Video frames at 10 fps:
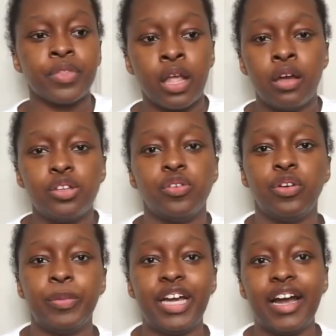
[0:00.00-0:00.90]
So for
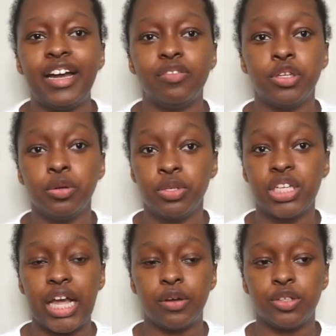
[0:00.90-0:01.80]
me, I have two
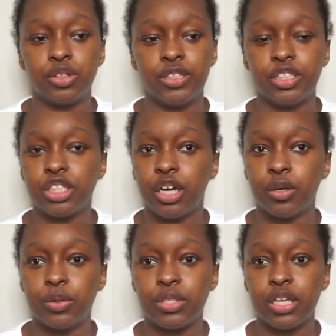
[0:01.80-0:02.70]
style trench
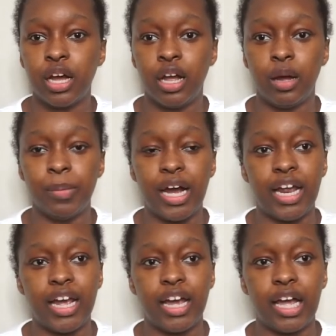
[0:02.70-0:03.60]
coats. Um, I
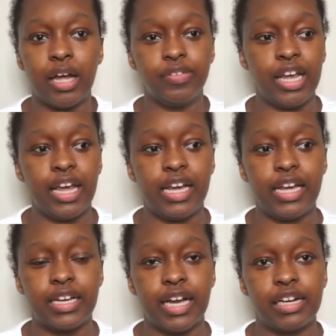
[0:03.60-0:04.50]
have a
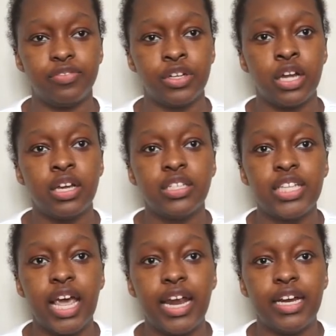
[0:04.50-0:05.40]
kind of
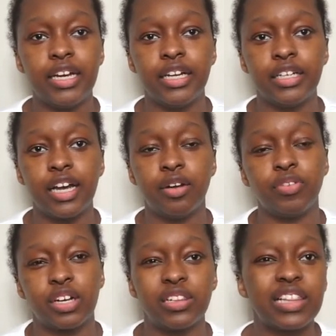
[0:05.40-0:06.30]
tan, kind of a
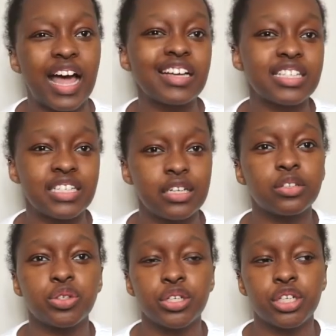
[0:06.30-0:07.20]
classic
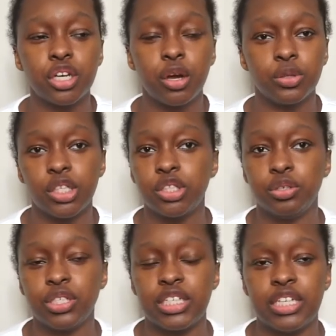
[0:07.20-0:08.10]
trench coat that you
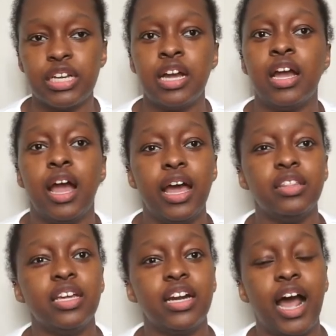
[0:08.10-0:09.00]
see. And
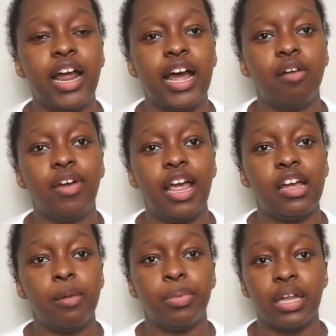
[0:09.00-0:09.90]
then I have a
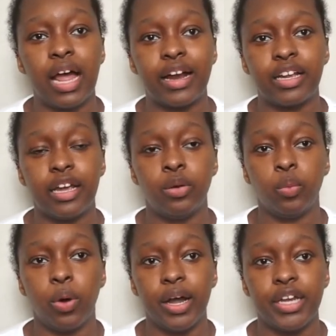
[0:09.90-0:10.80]
black and
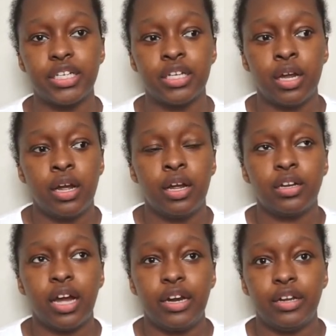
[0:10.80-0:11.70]
white
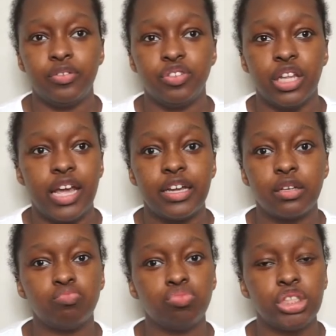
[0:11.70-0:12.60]
kind of like
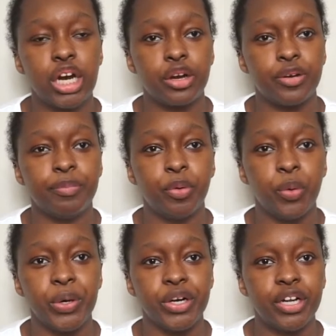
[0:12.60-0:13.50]
checkered
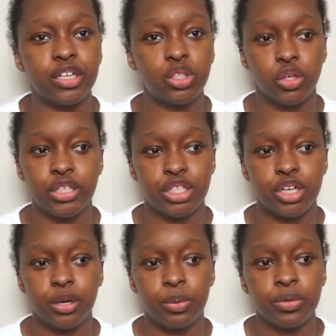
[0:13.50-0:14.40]
board trench
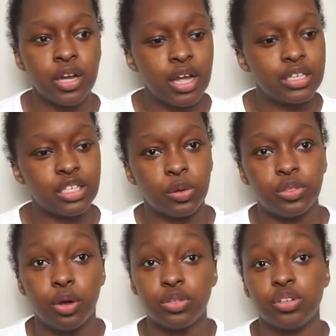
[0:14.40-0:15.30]
coat. So
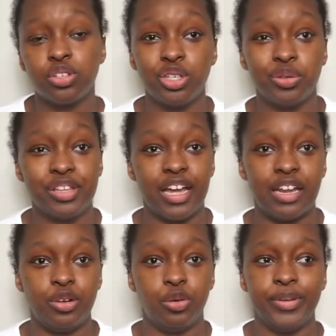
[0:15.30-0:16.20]
those are the two that
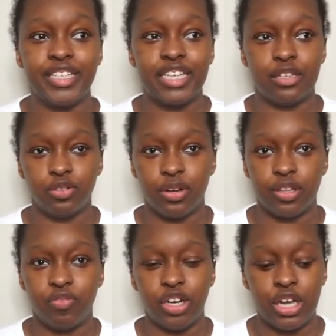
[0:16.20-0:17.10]
you will be seeing throughout the
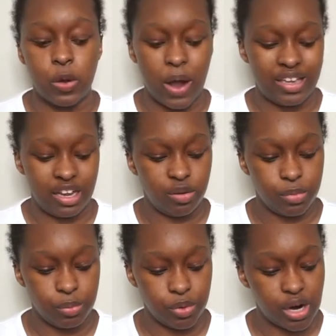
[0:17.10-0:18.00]
video. I can't
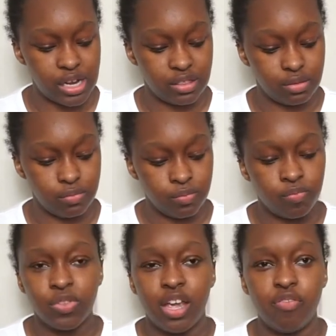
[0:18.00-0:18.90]
remember I,
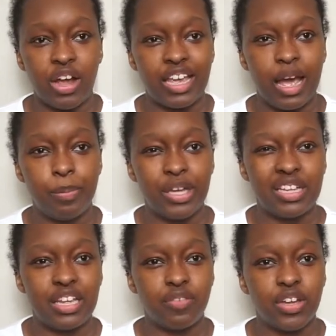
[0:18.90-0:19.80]
if I kept it
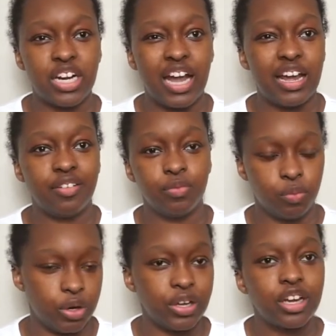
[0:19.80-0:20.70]
even. I have,
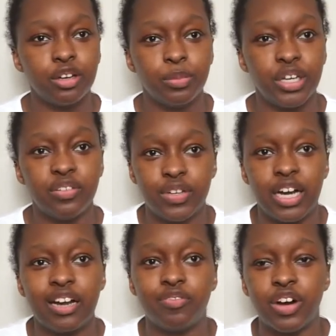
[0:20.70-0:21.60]
well, it couldn't be even. I
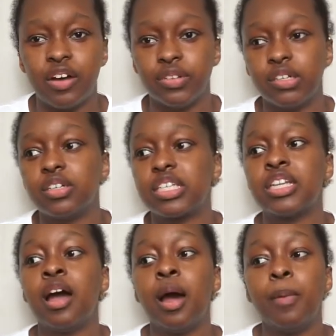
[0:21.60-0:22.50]
have five looks.
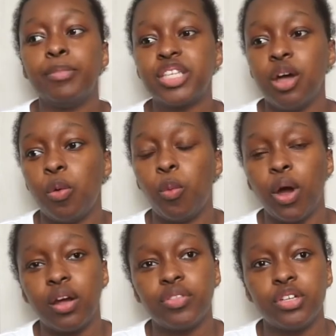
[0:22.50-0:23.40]
So
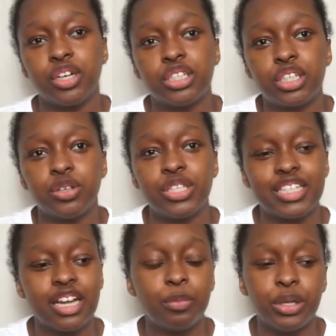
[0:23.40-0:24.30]
one of the trench coats is
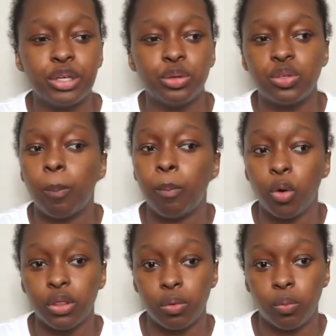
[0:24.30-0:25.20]
going to be used
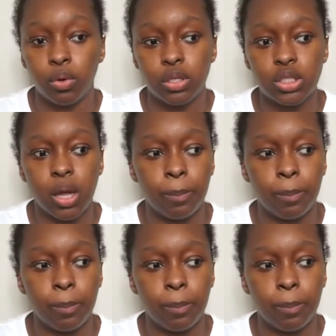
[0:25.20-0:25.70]
more than once.